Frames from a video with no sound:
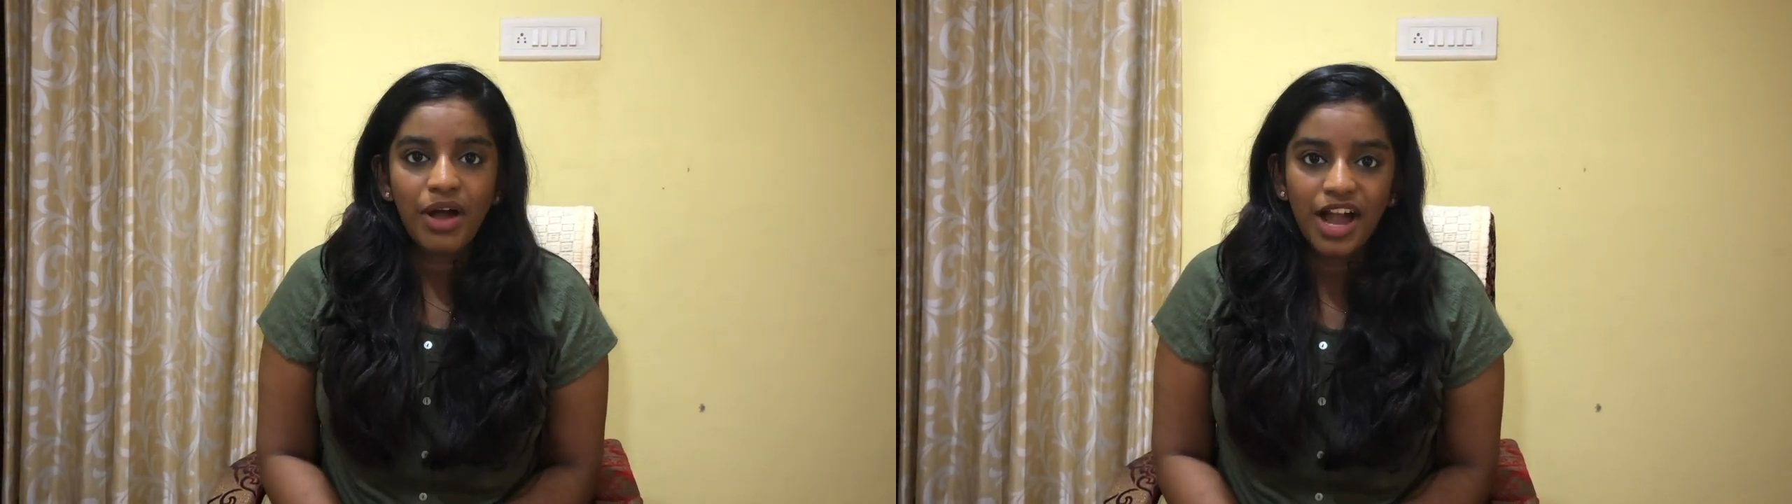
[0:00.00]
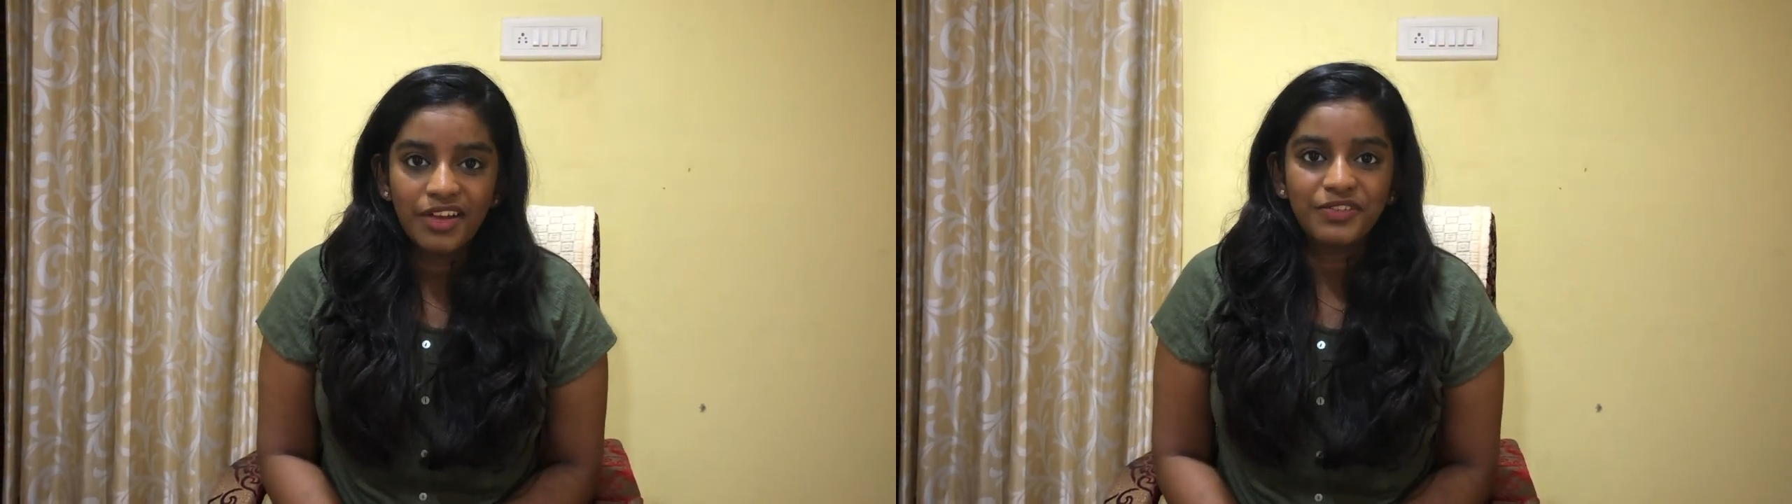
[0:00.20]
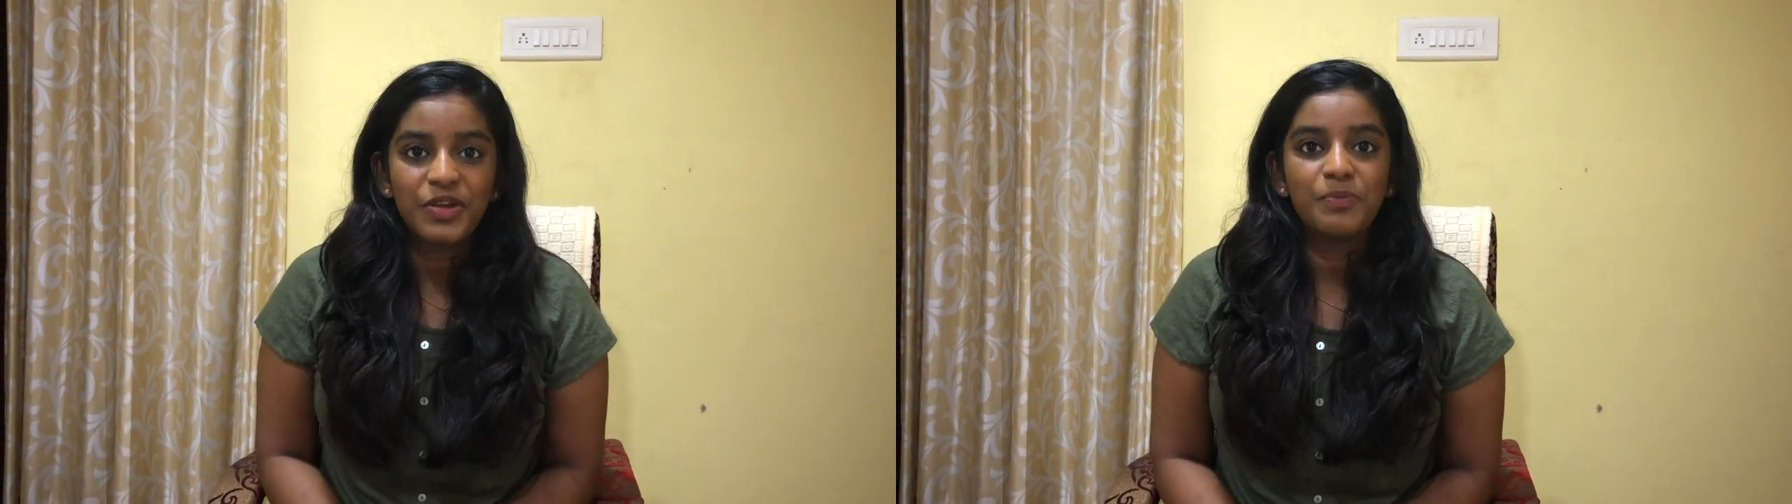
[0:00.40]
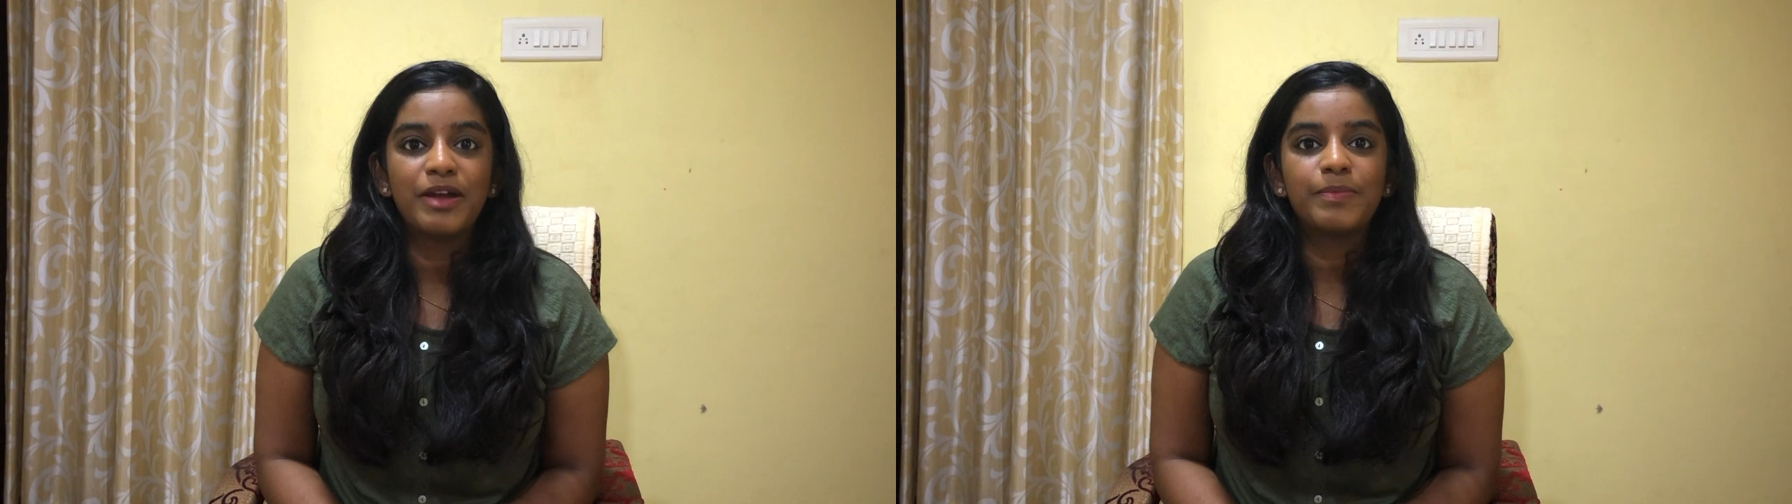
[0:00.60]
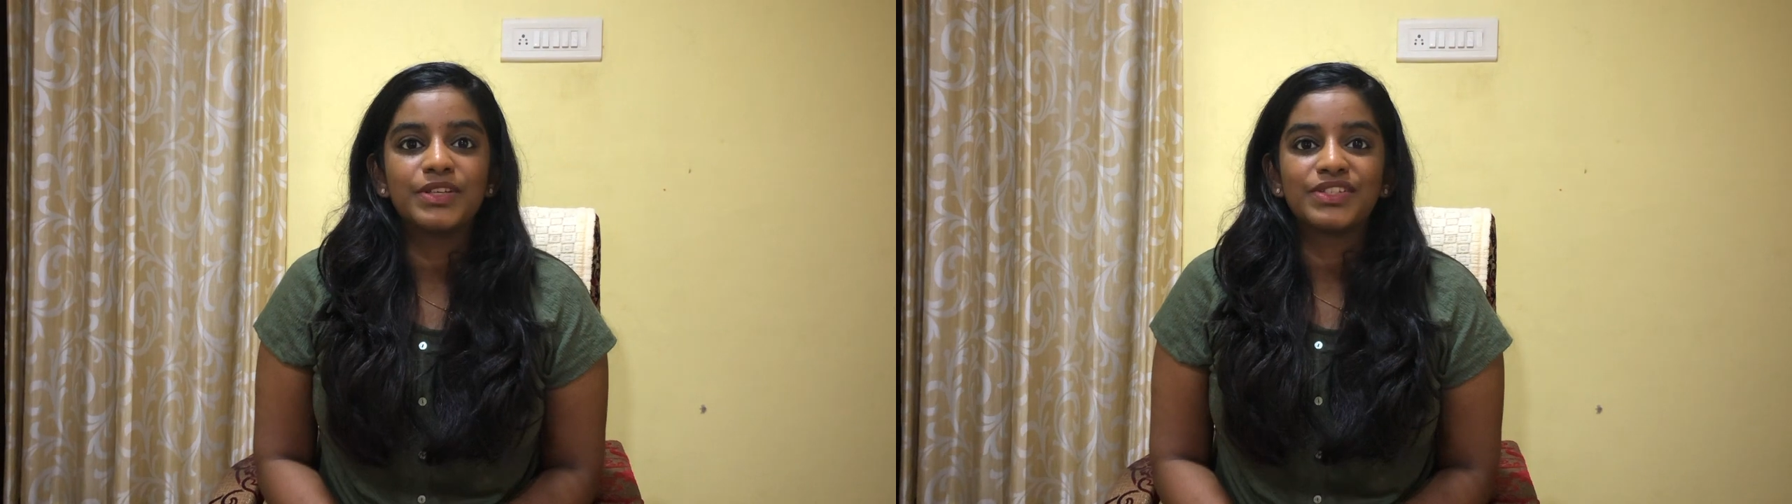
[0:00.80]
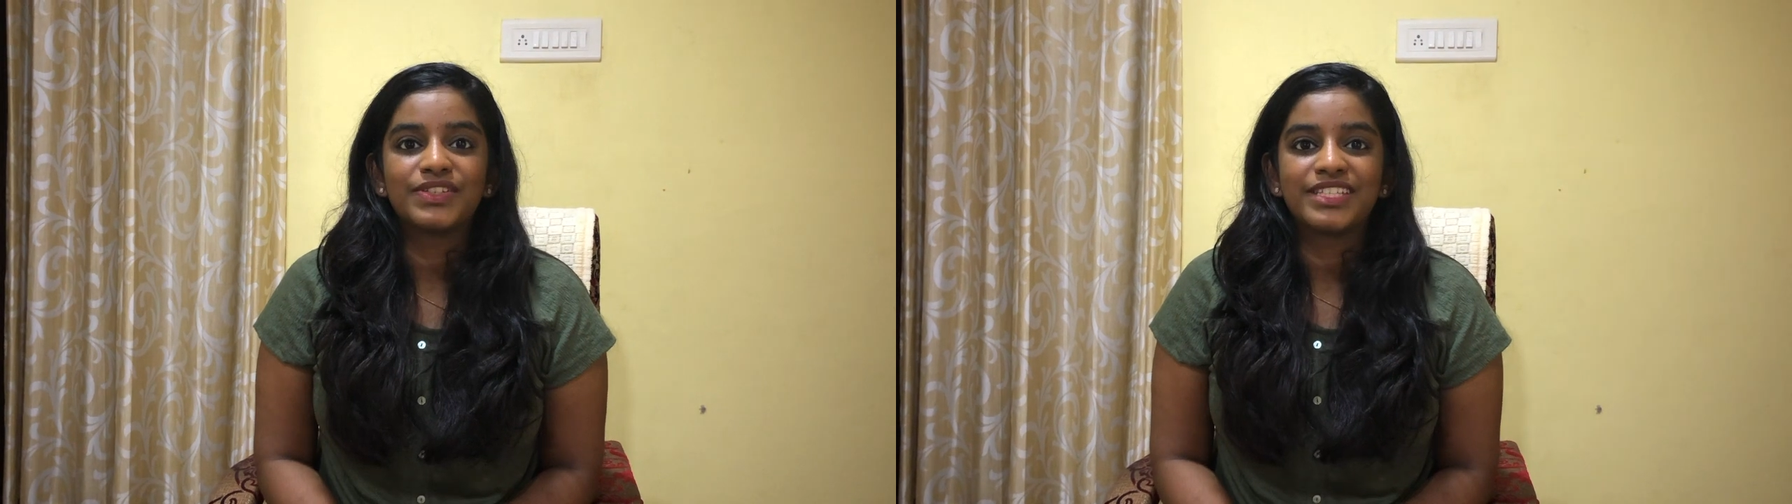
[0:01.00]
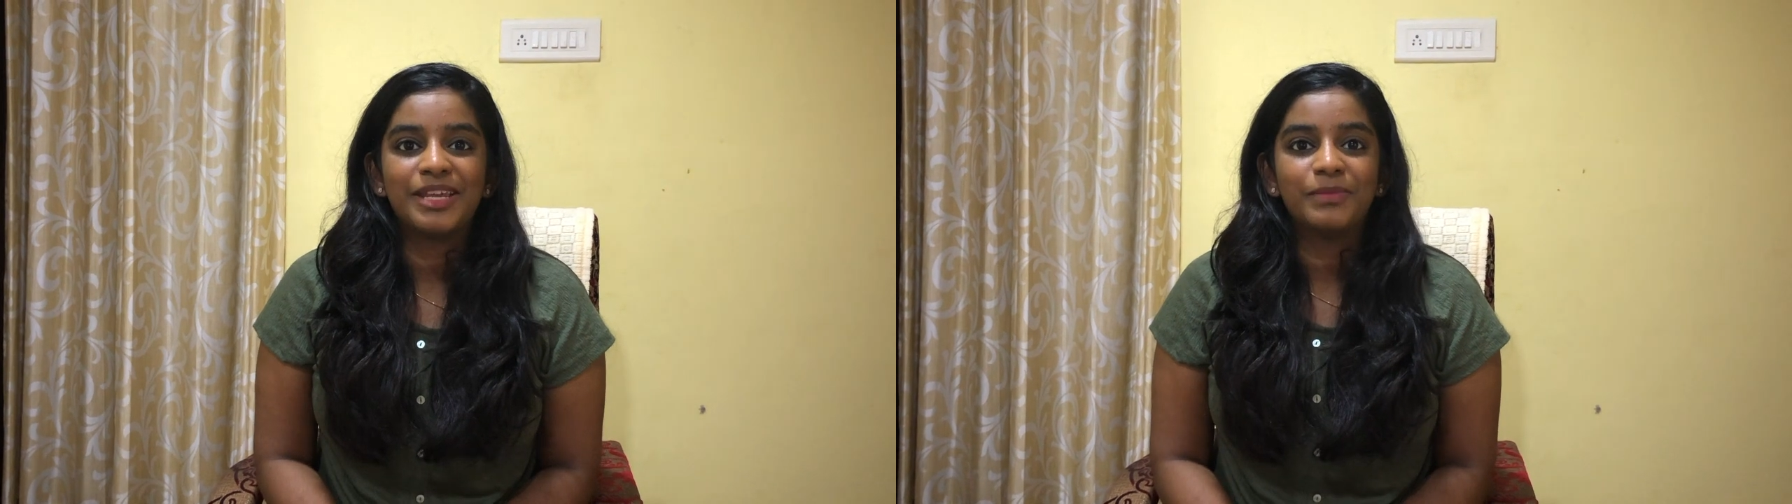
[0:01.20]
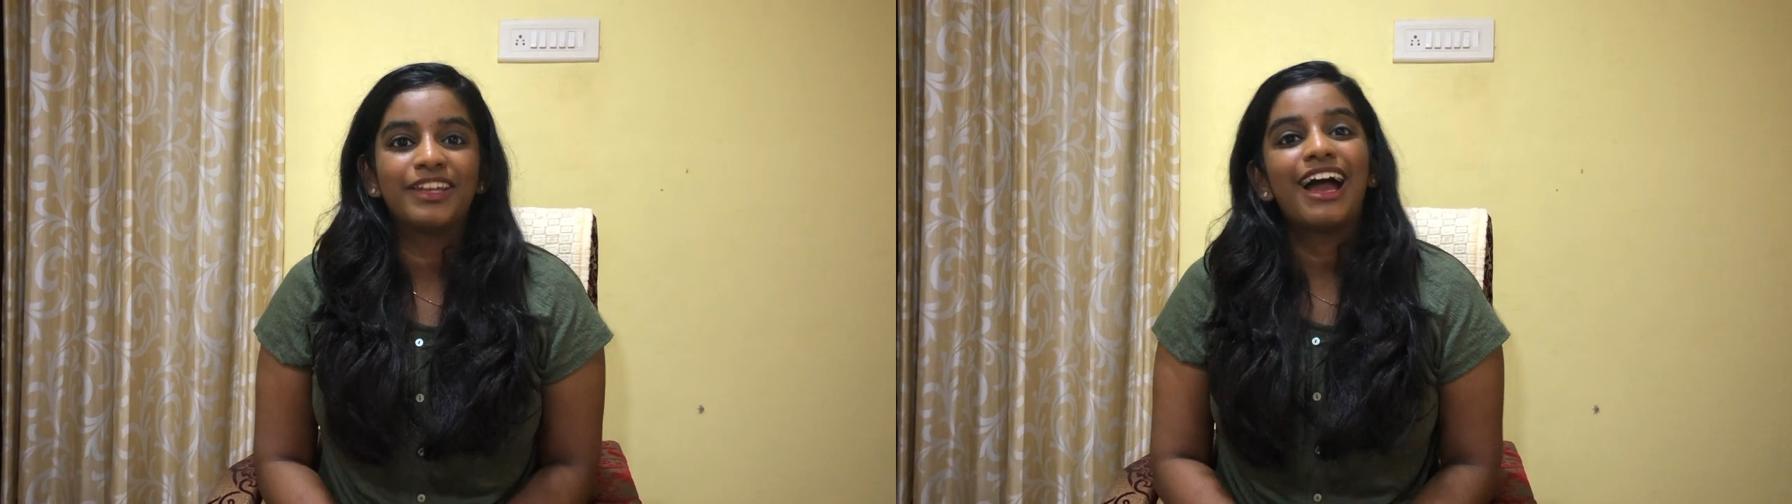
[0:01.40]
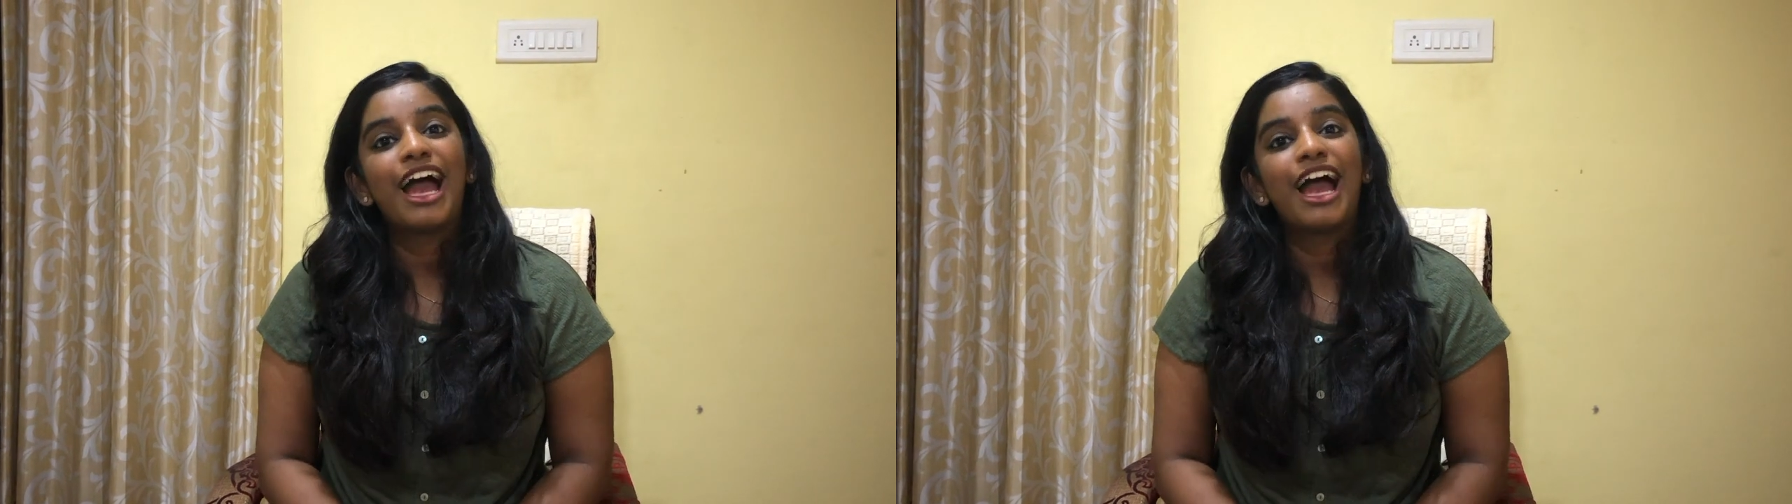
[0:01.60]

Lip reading: I wrote my personal statement.